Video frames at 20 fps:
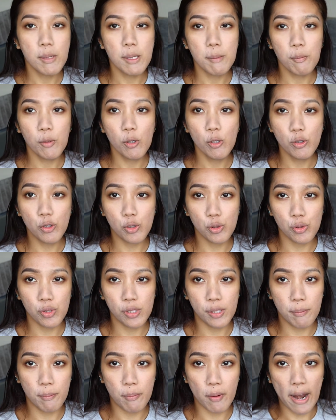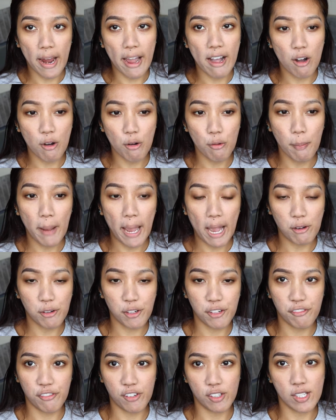people do the brow
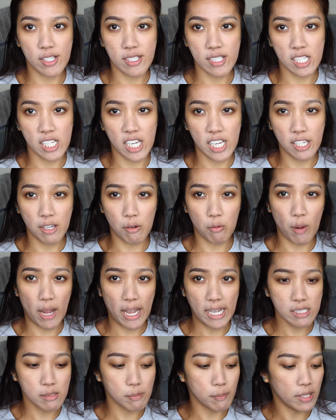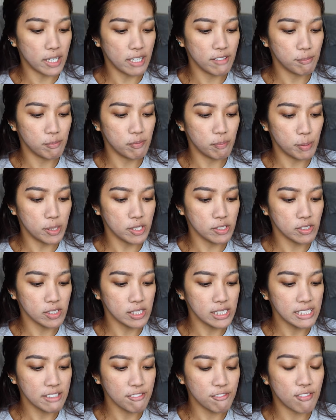powder first and then the wax, but I
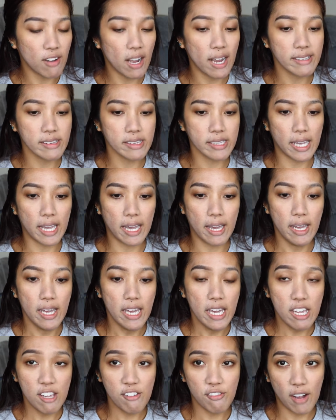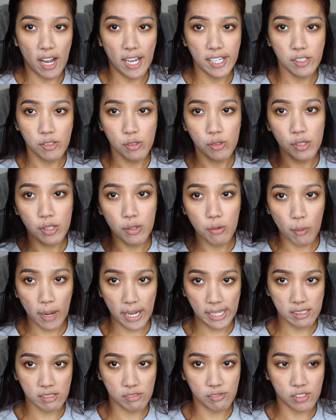personally find that if I do the
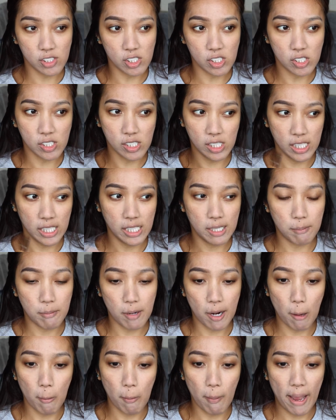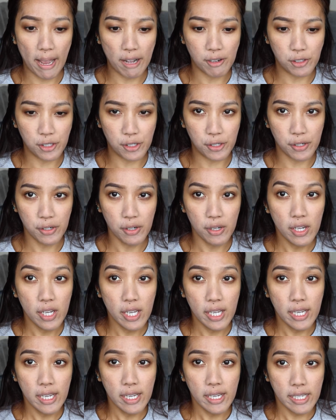wax first and then the brow powder,
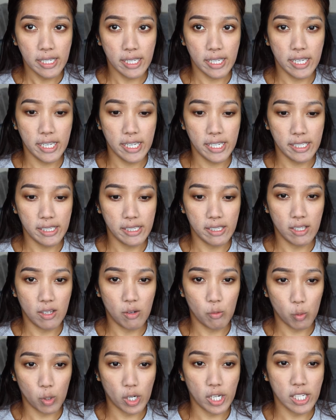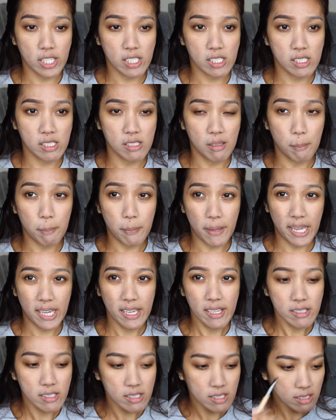it works
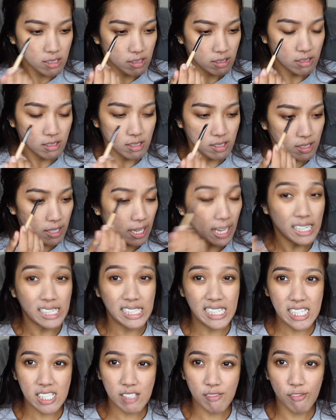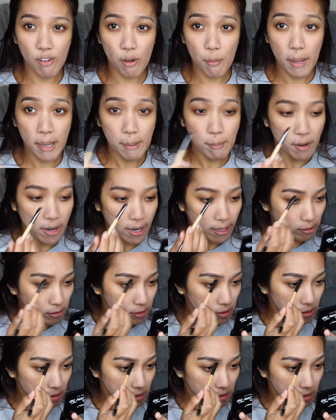best, at least for my brows.